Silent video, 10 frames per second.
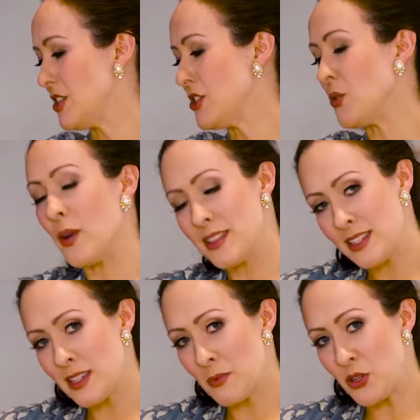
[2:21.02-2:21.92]
So once
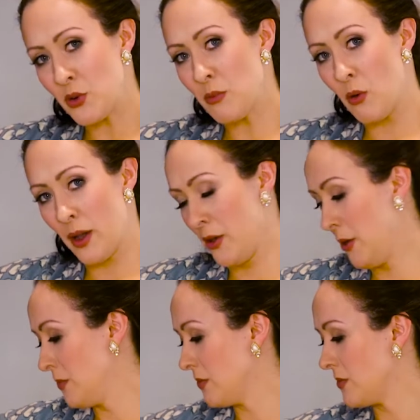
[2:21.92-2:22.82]
it's up to a
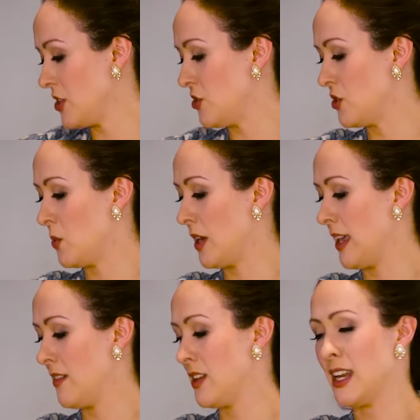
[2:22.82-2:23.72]
boil, you just want to
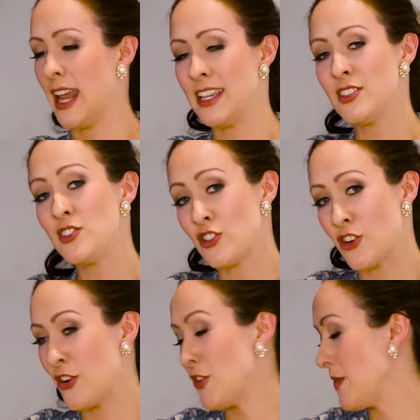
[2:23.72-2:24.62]
give it a nice
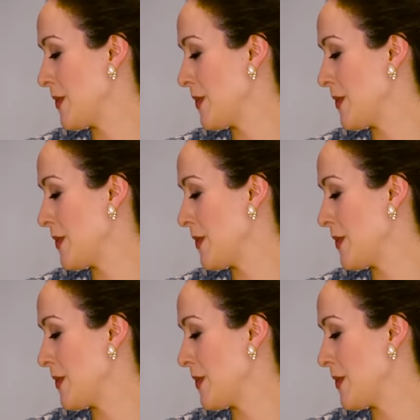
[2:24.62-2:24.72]
stir.